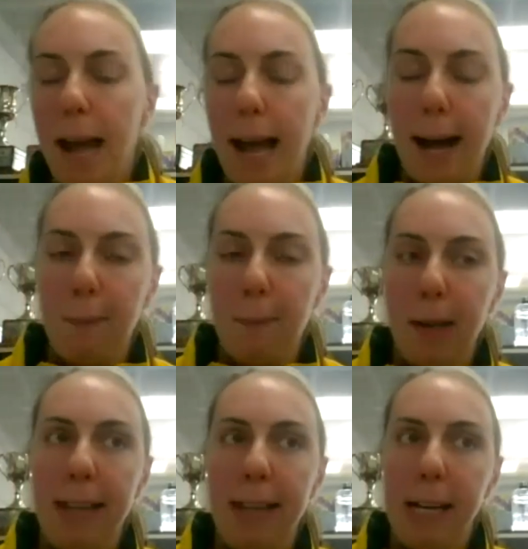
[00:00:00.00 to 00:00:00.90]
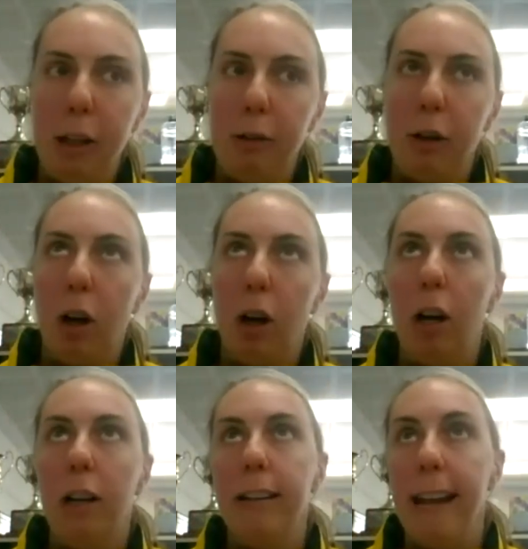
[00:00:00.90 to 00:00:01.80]
And then you've
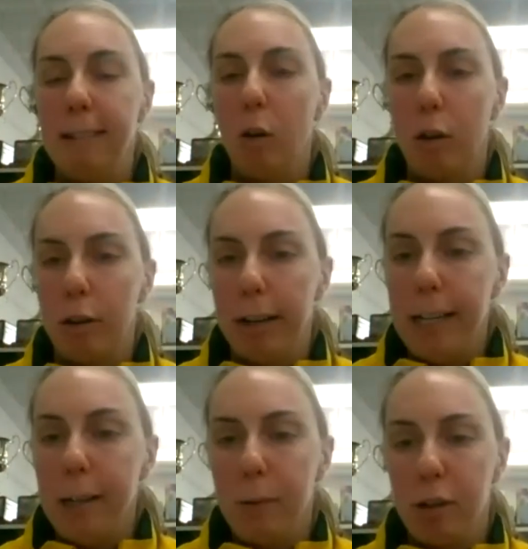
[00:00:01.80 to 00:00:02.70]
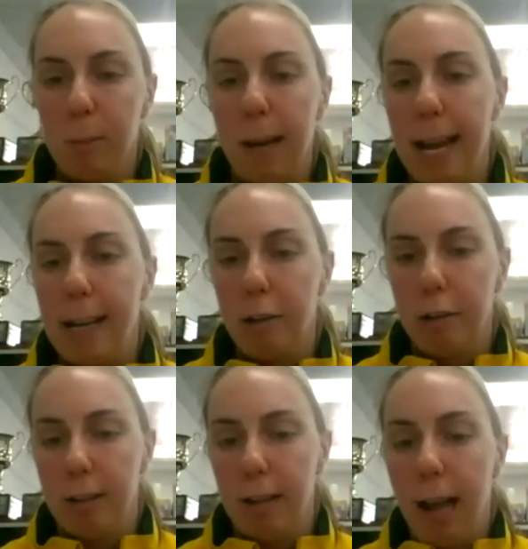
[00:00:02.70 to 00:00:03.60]
got SL3, which
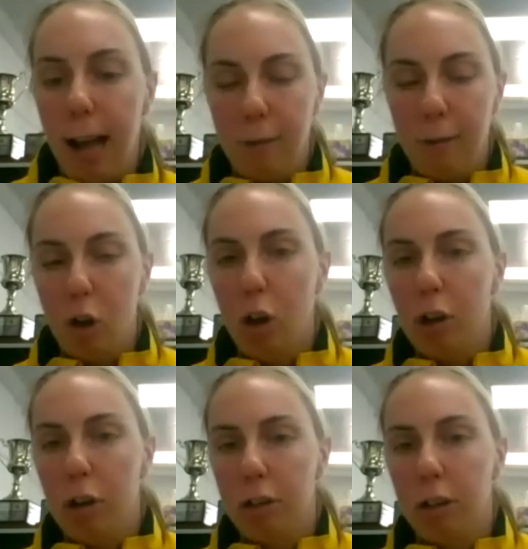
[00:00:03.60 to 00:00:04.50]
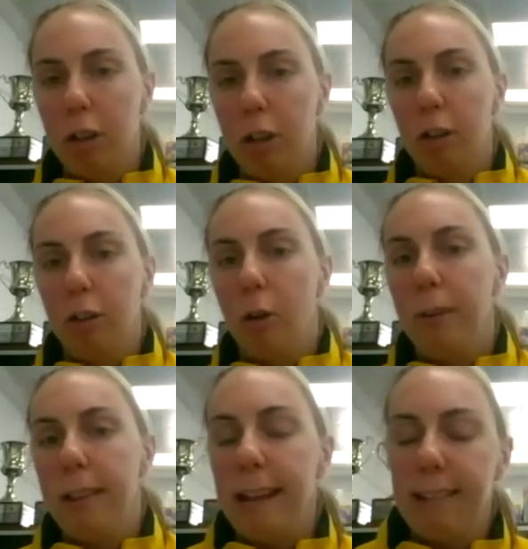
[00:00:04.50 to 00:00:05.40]
plays half a court. So
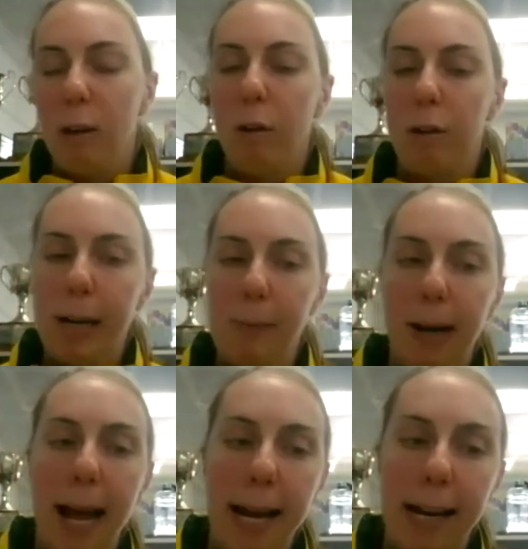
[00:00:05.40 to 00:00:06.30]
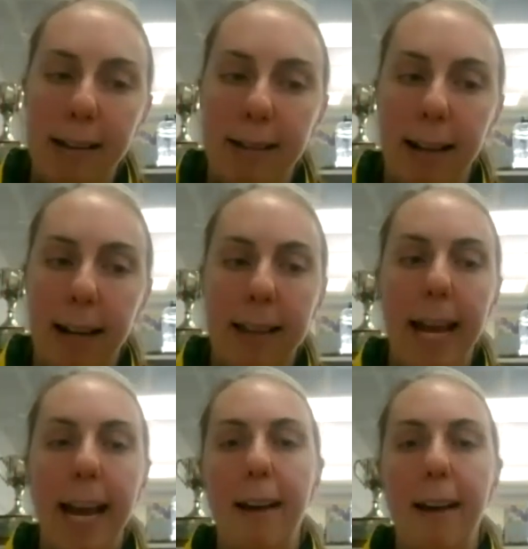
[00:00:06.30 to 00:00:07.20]
with SL3 players,
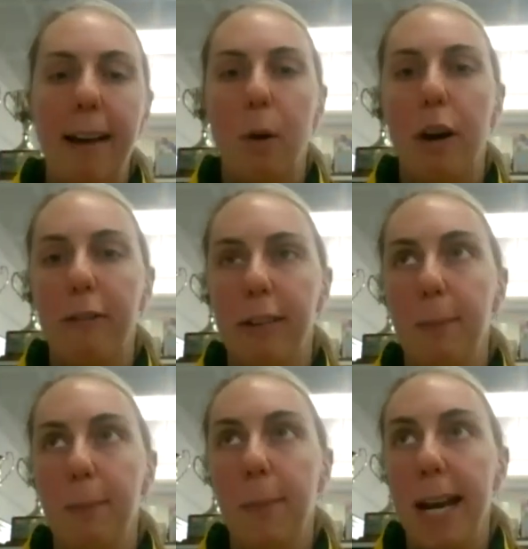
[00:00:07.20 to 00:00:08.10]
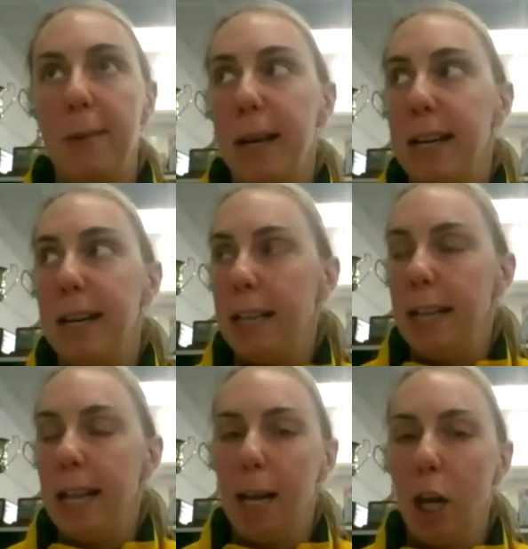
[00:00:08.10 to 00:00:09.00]
they have more of an impediment
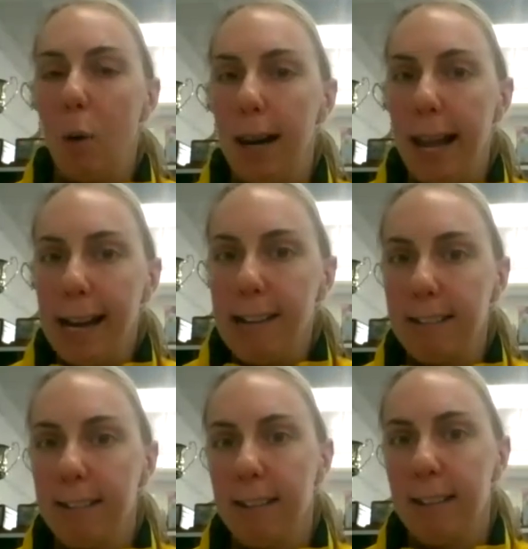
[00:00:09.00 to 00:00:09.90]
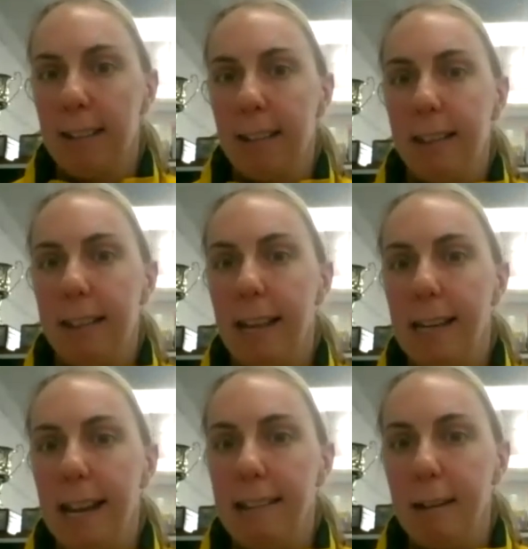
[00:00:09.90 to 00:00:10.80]
in their lower legs
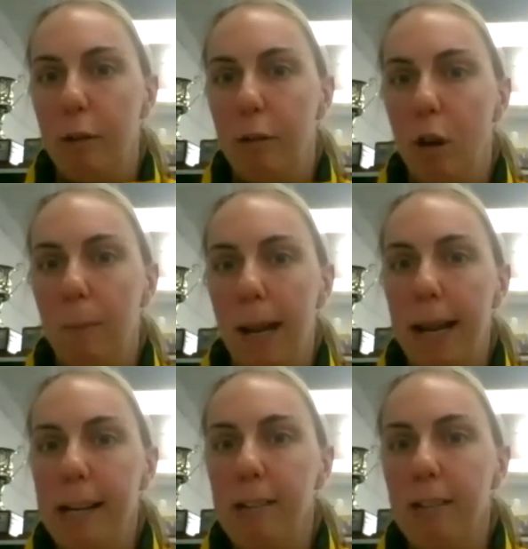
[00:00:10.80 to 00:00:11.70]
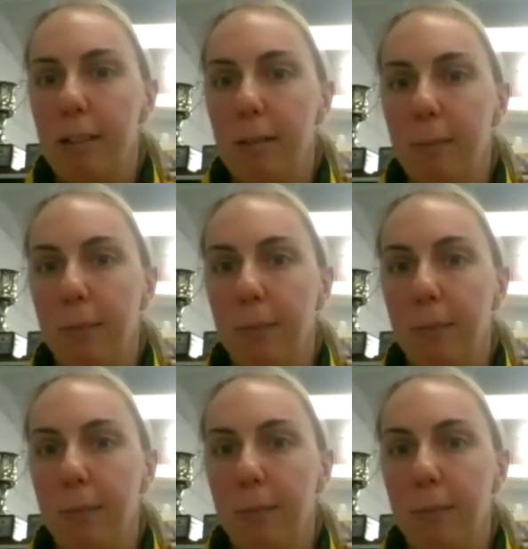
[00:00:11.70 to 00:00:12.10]
than SL4 players.